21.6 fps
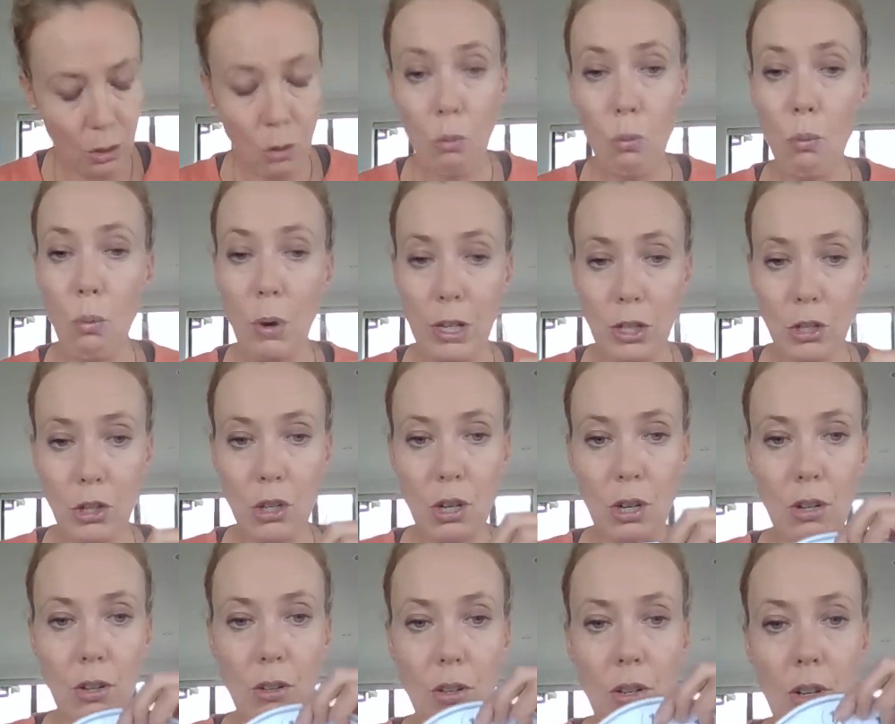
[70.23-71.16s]
which
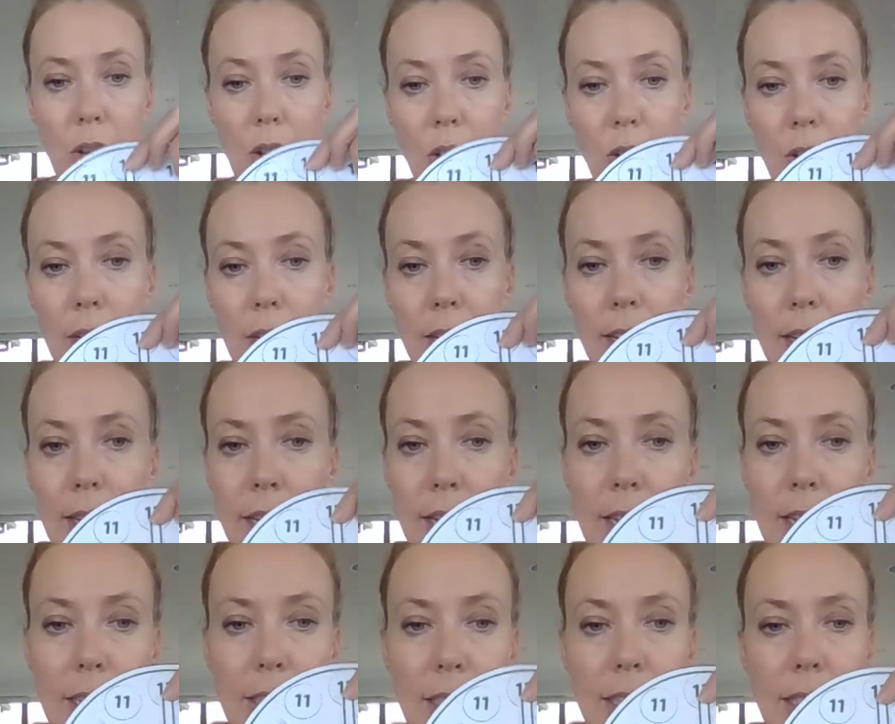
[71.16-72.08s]
o'clock it
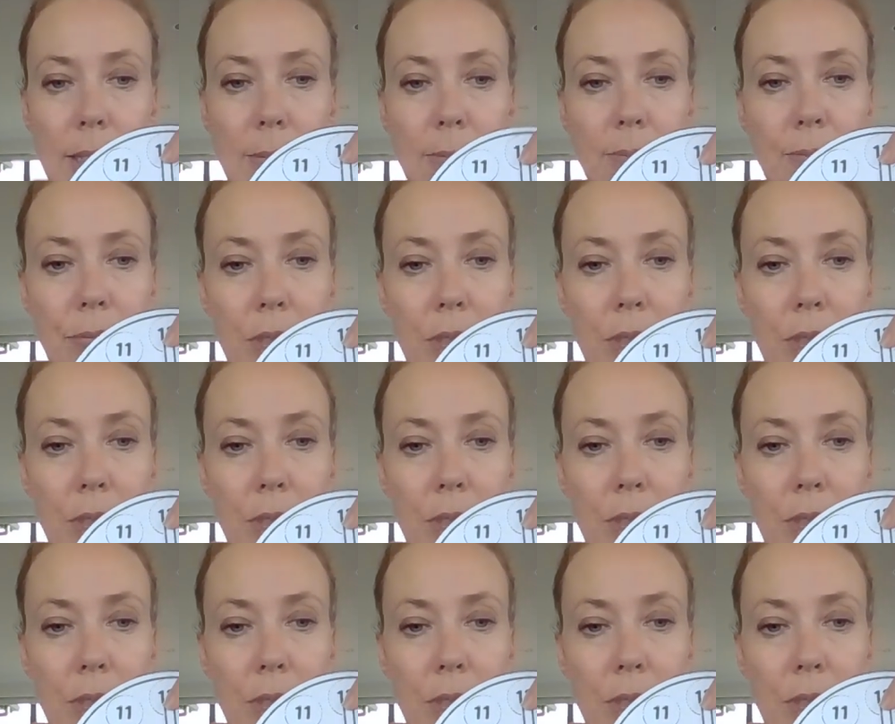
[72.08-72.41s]
is.